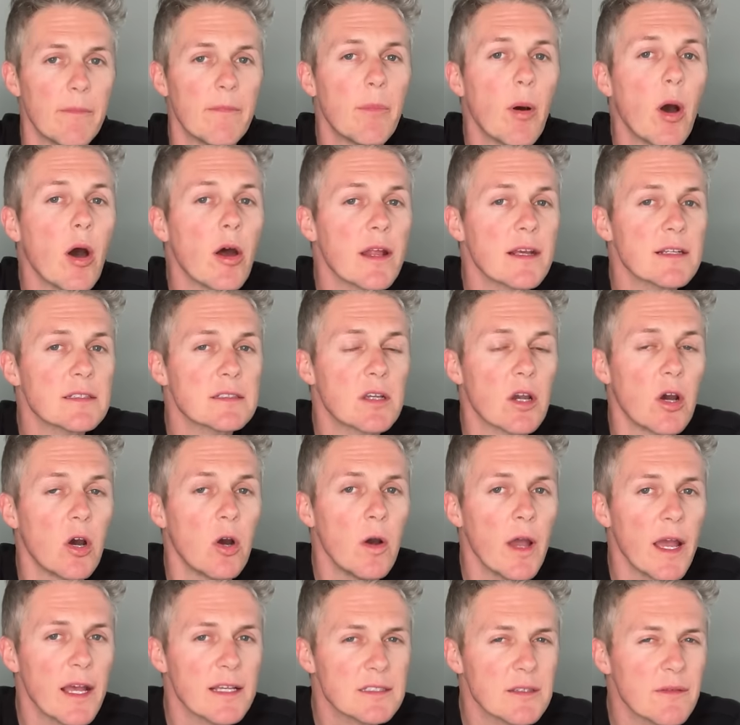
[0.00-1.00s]
PodX
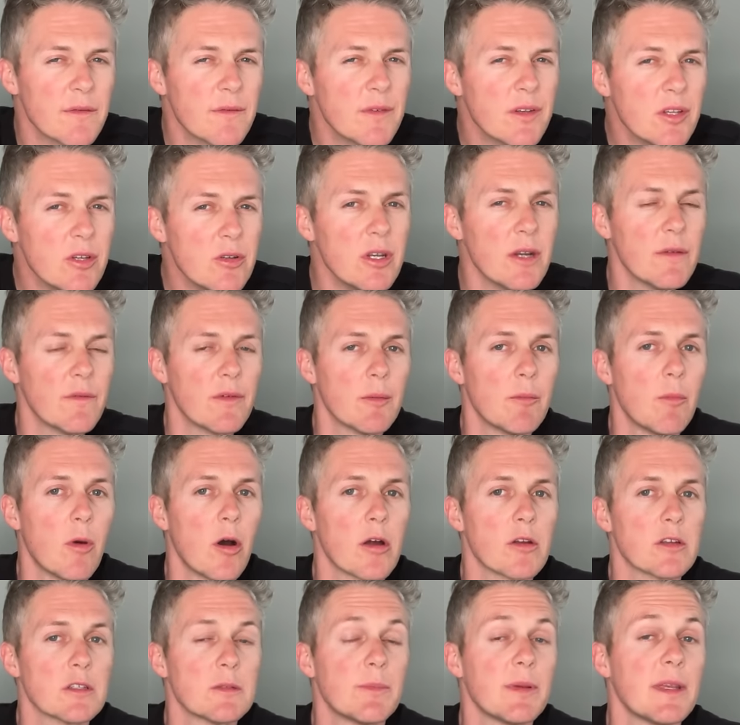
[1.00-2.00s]
Go has a few different
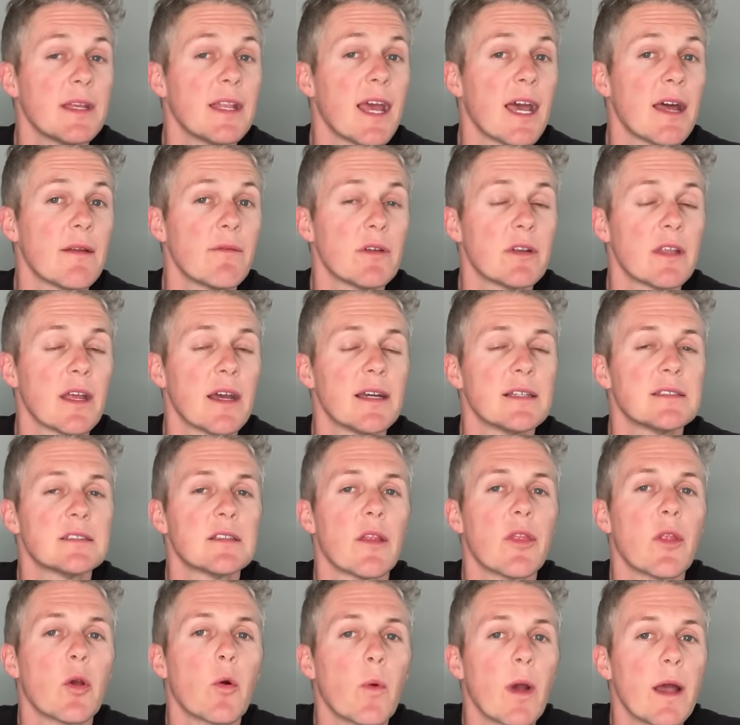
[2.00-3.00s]
models being advertised
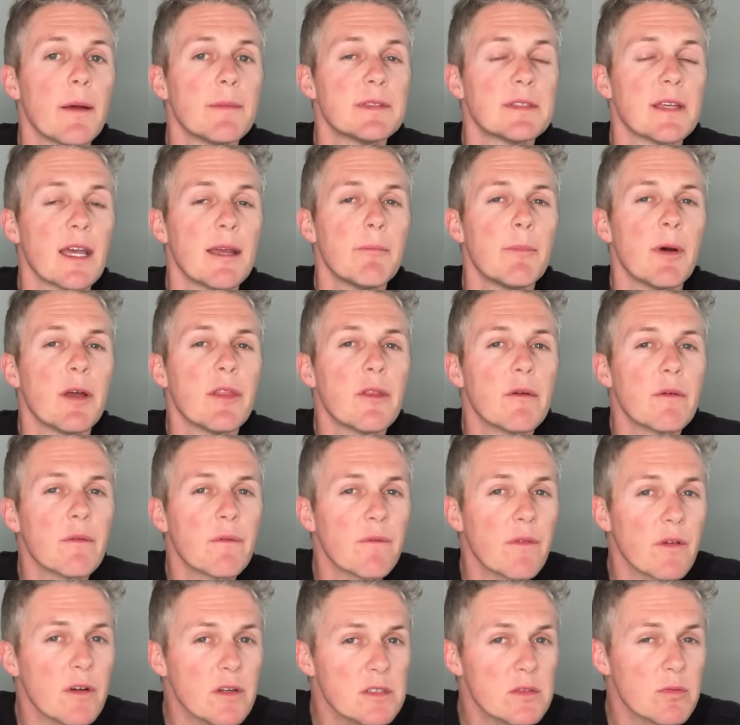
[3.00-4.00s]
on their website, but the
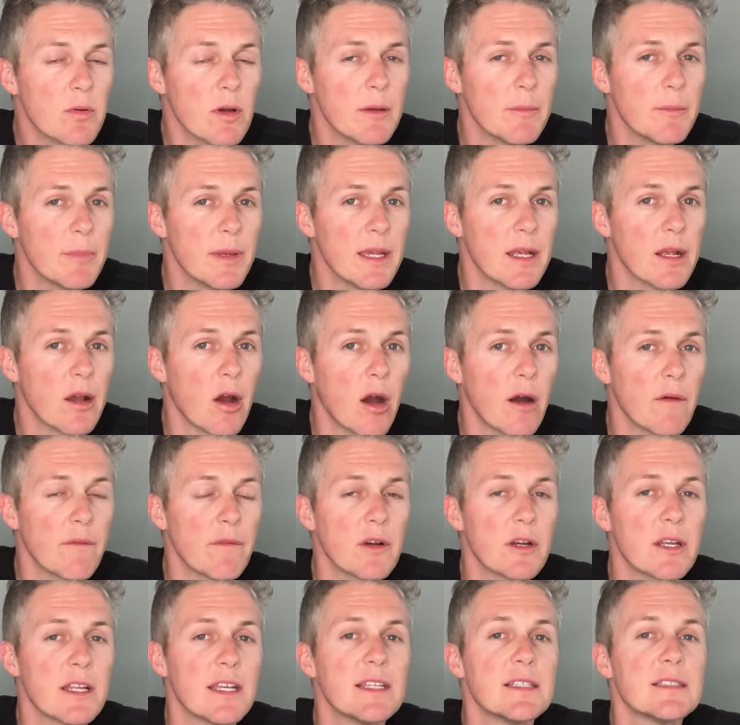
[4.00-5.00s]
first one being
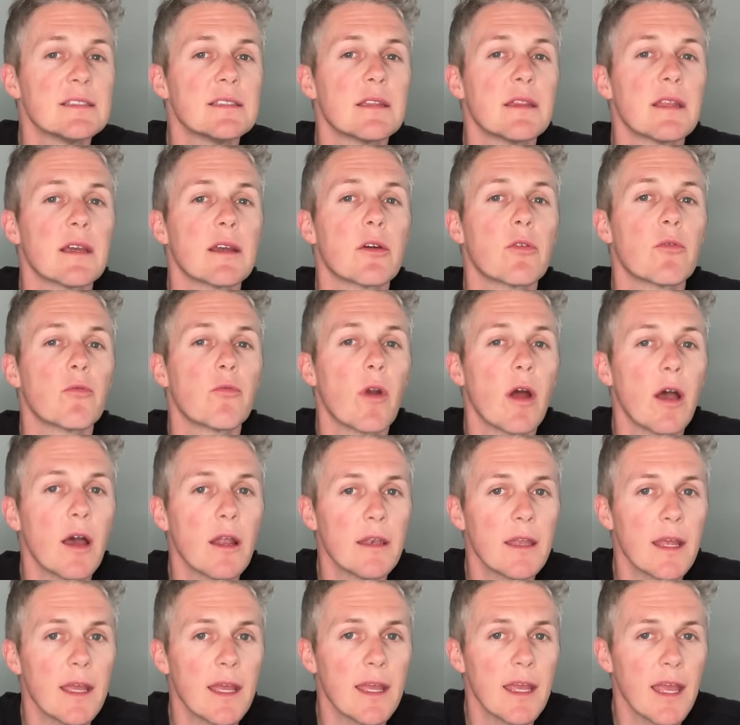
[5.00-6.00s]
offered is the
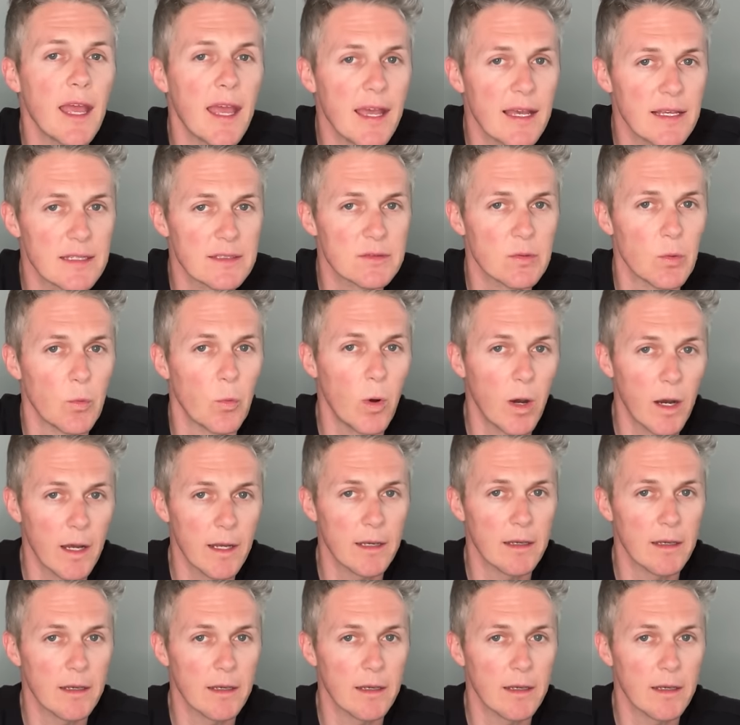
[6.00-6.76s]
Grande S1.